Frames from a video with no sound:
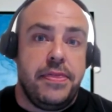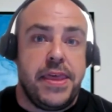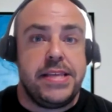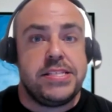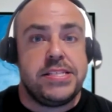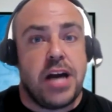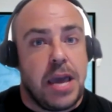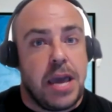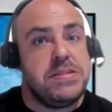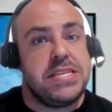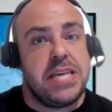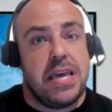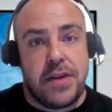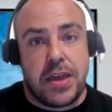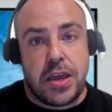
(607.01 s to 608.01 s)
the time
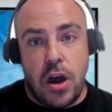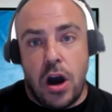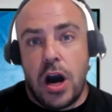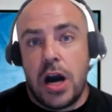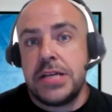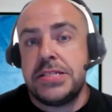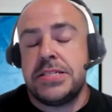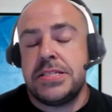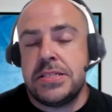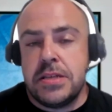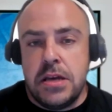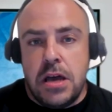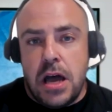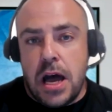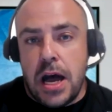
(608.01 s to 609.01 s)
saving costs
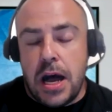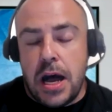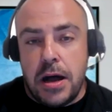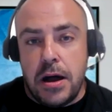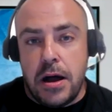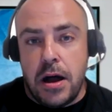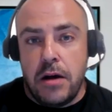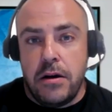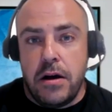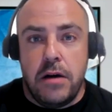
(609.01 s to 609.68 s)
uh,